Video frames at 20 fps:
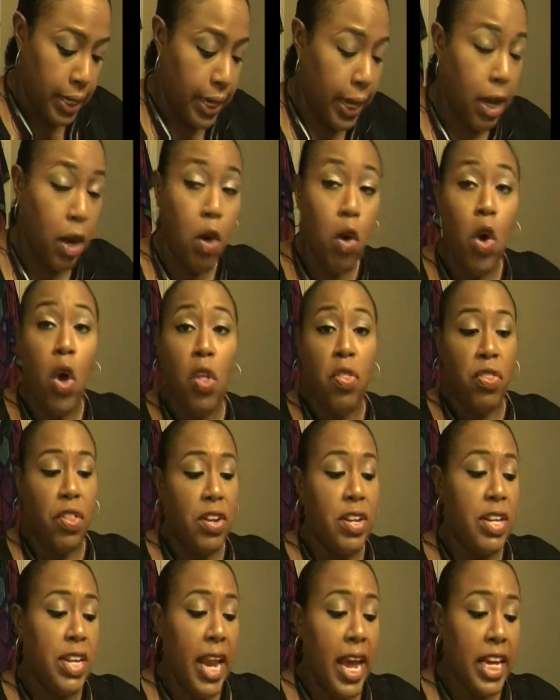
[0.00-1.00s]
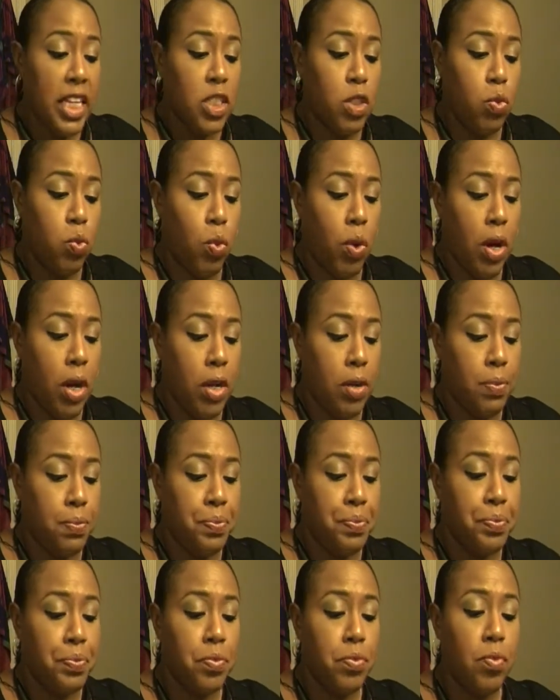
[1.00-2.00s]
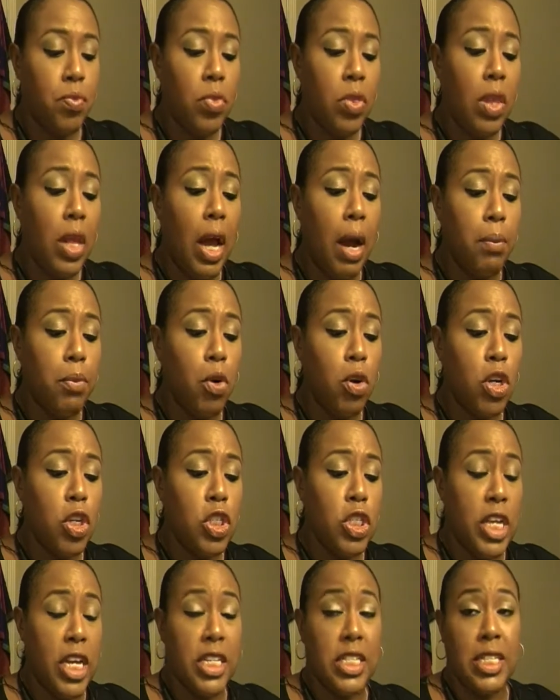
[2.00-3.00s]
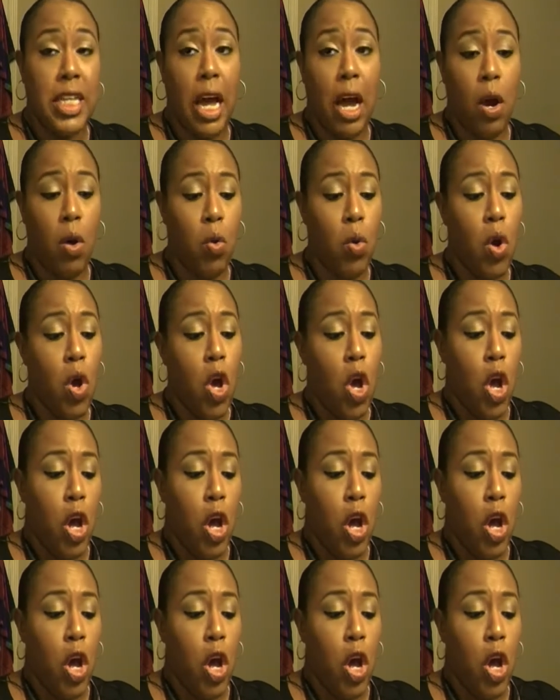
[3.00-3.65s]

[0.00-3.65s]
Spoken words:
Now the next one I'm going to test out